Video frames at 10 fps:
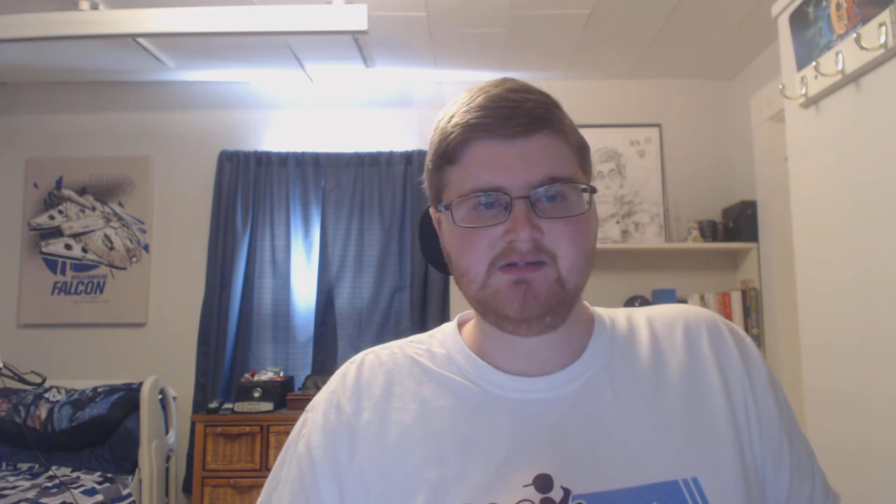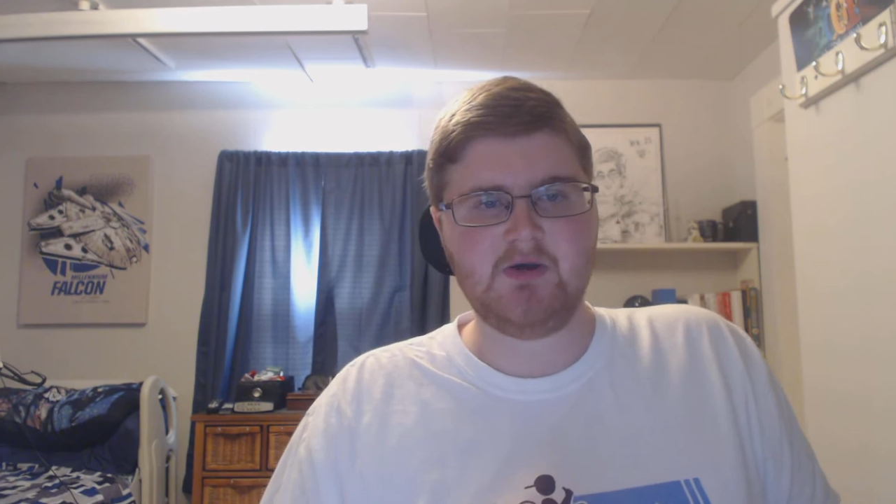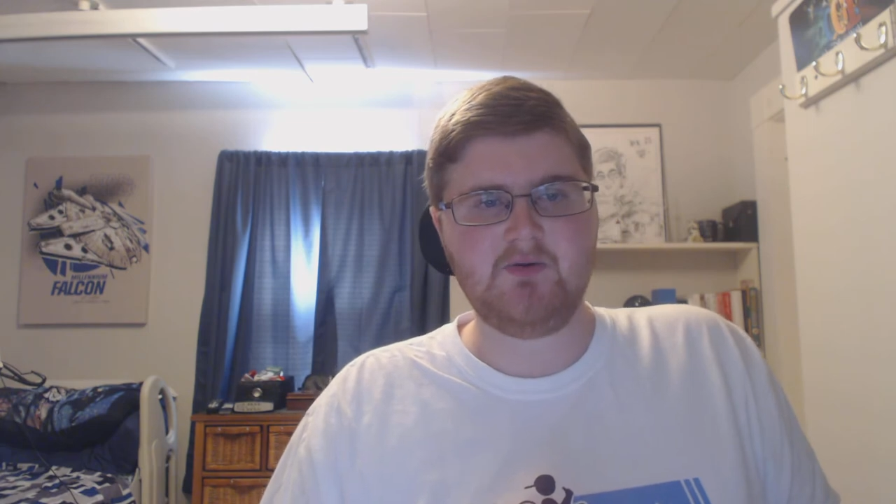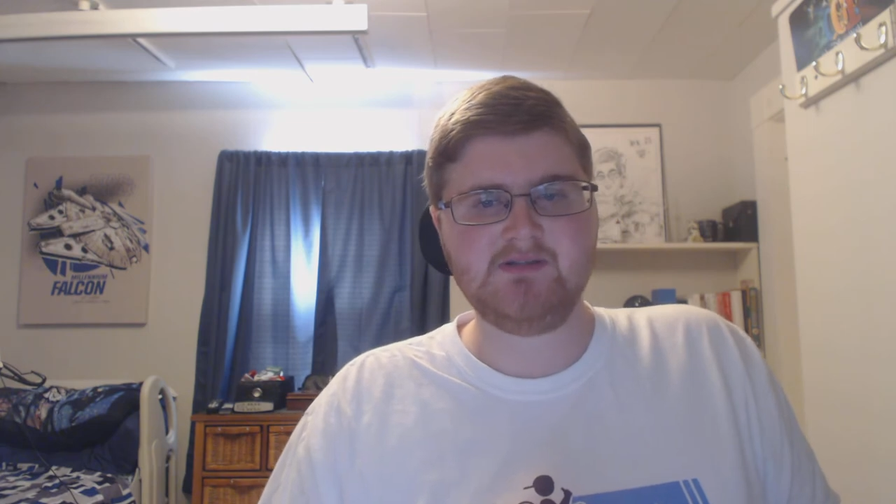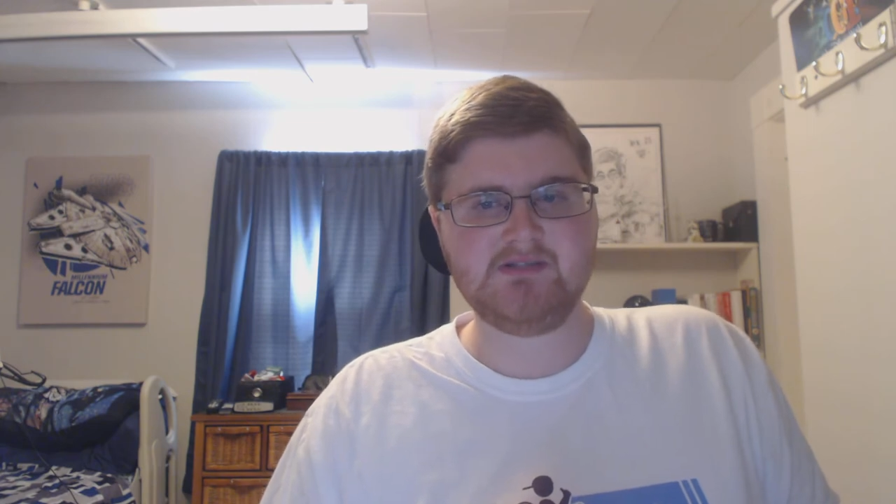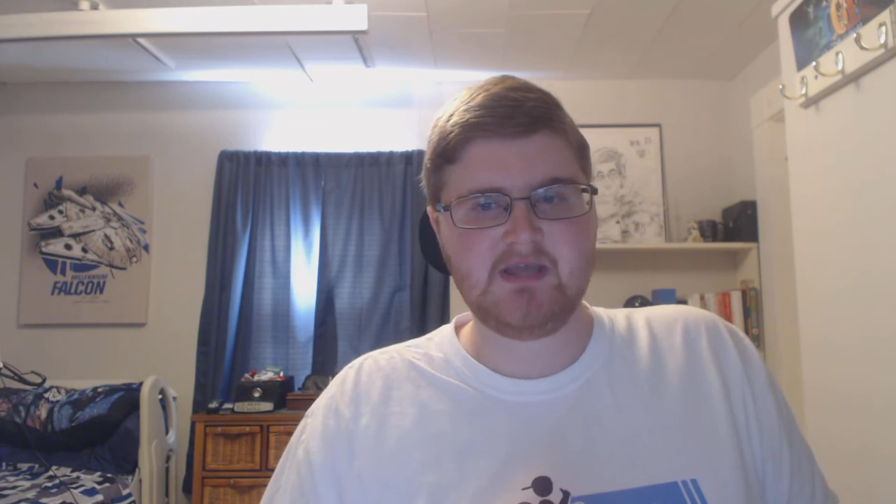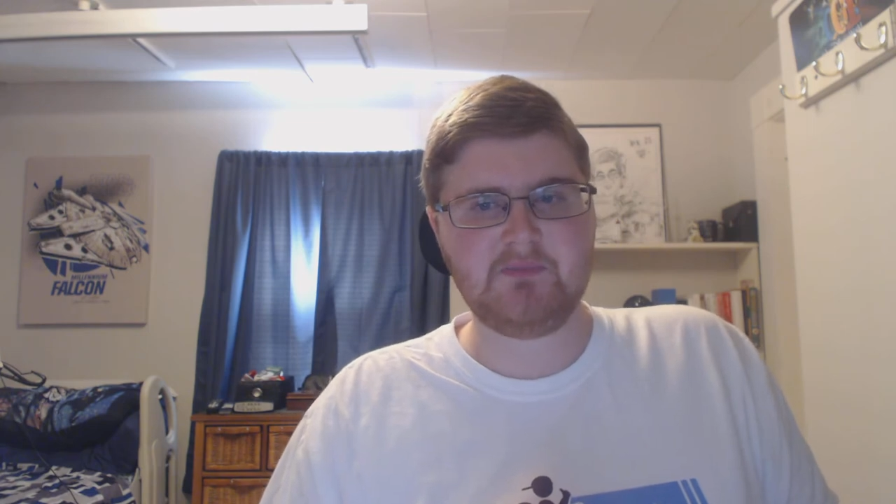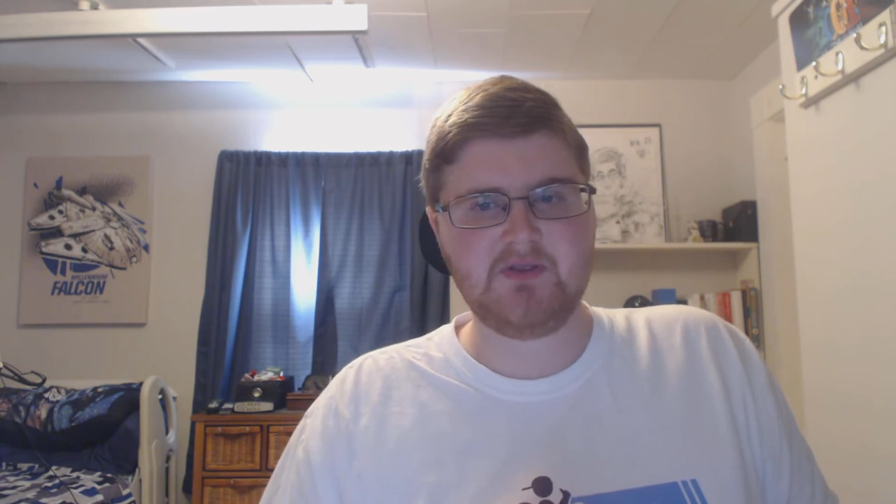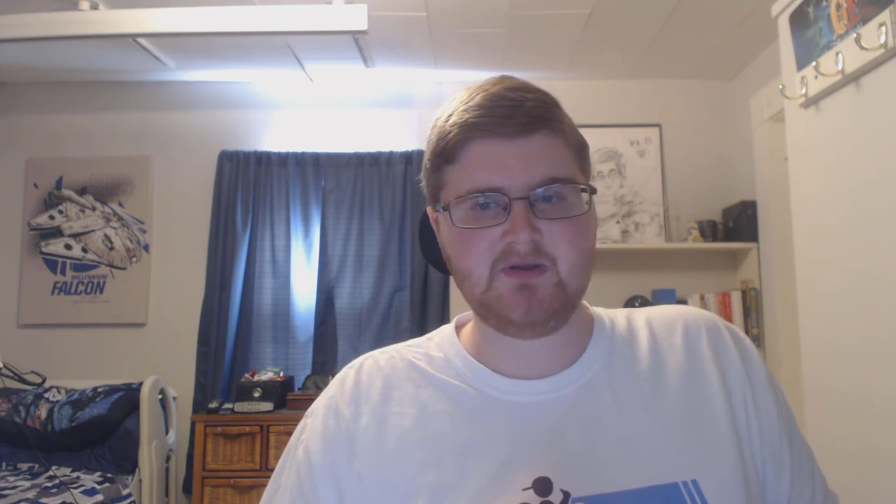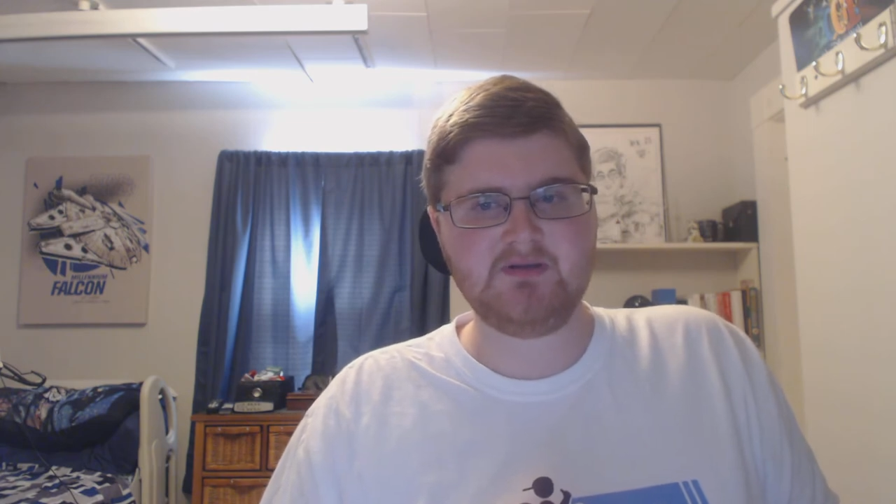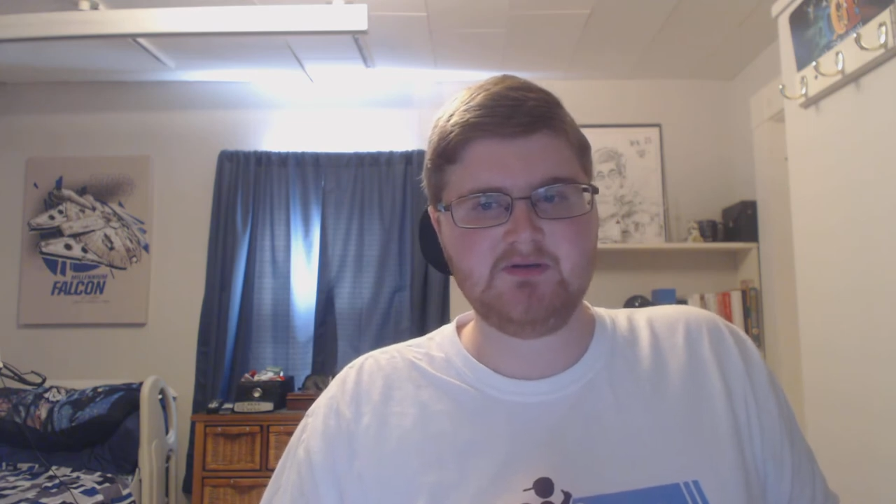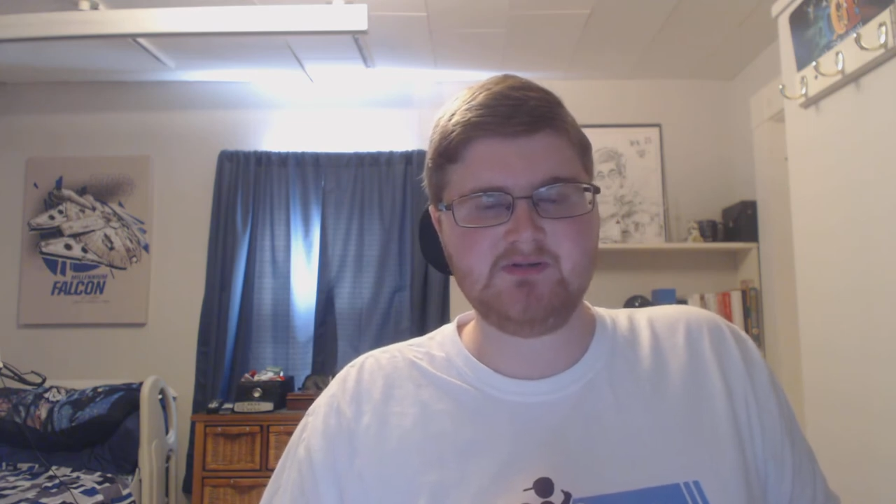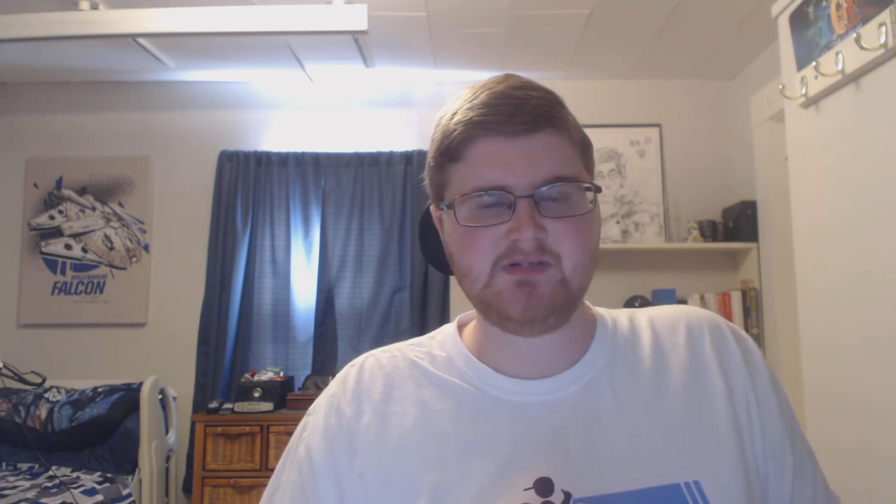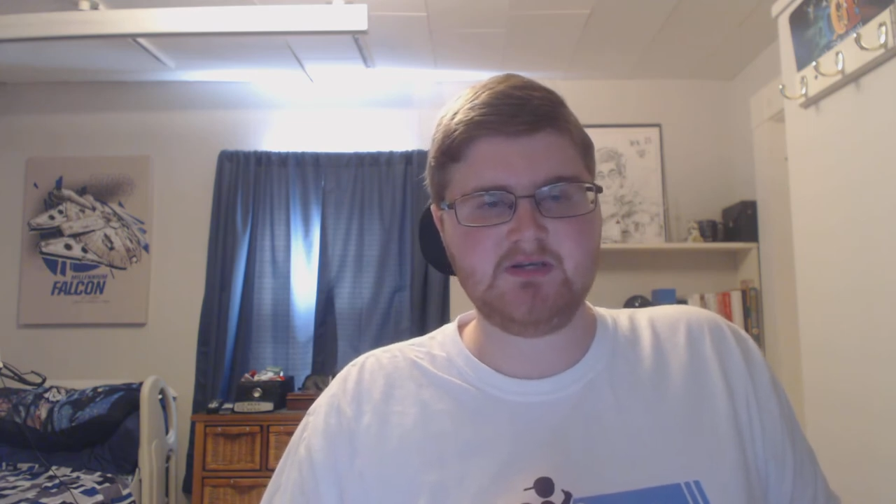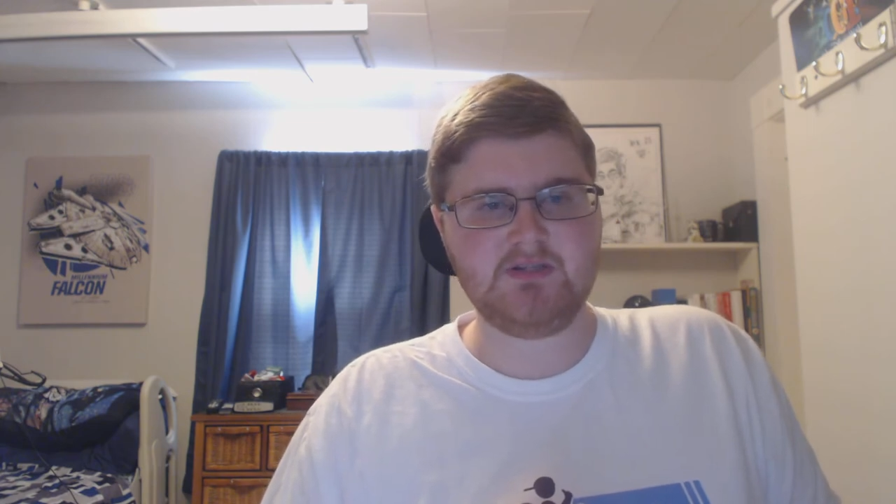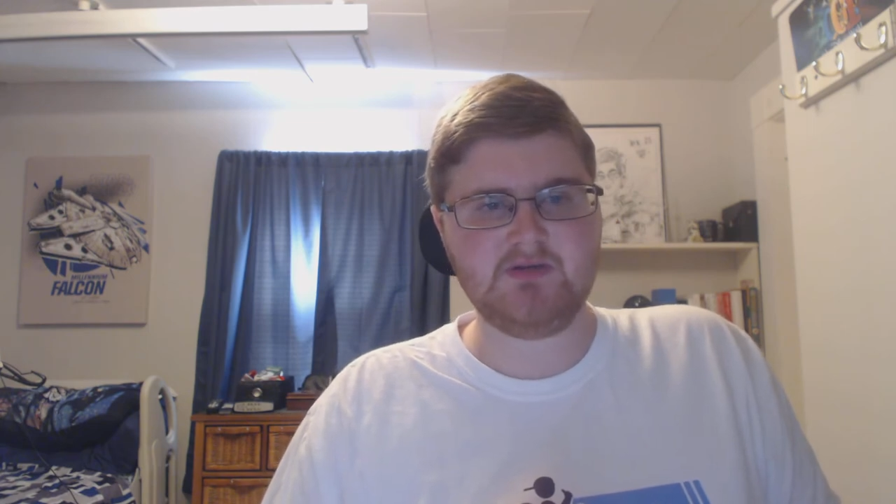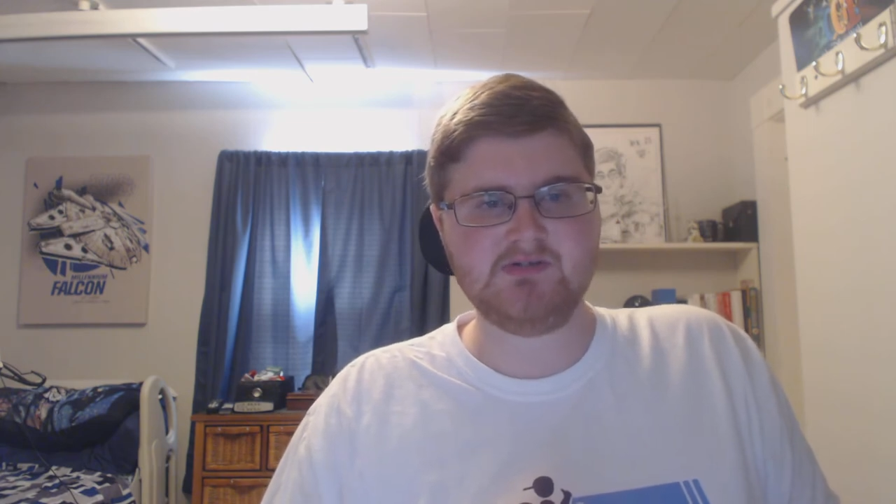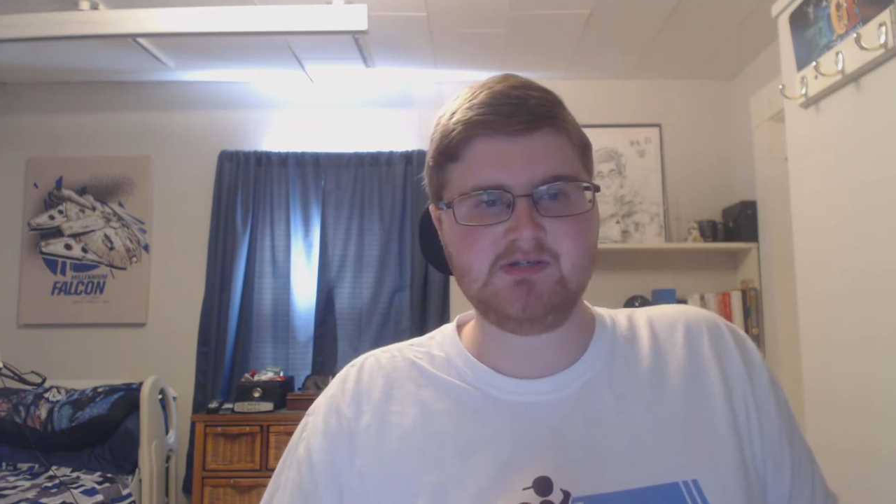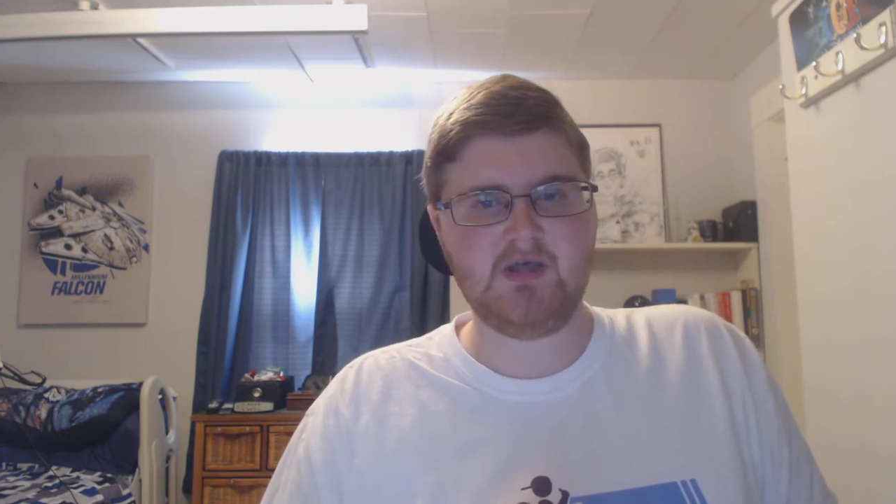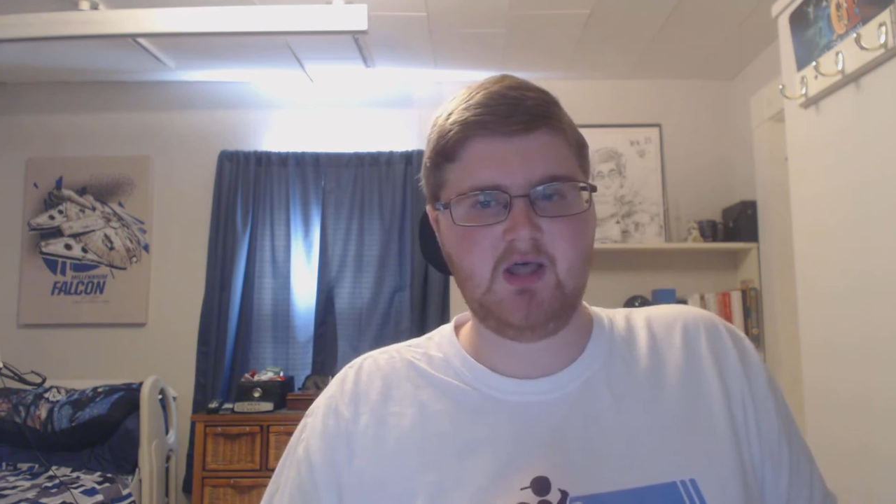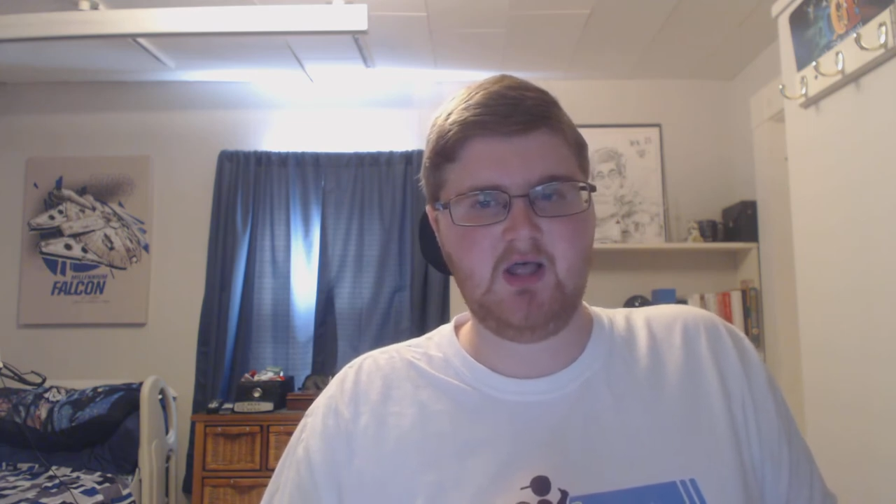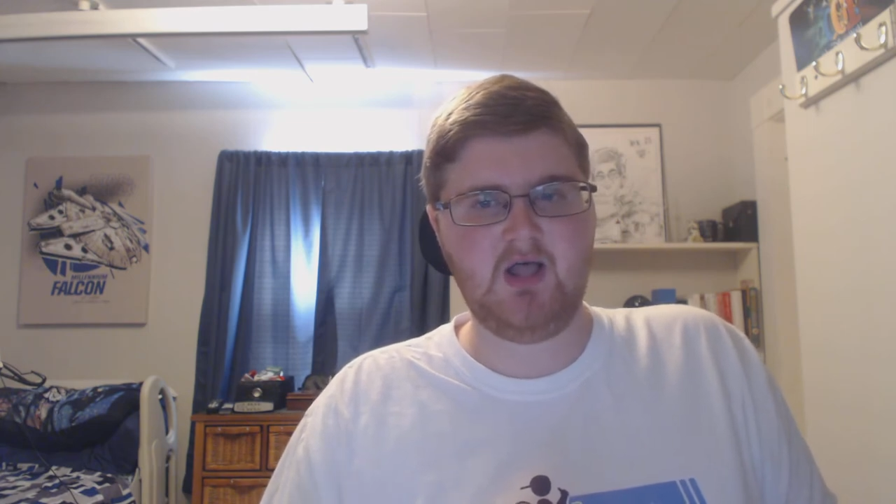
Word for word: So instead, what you can do is you can use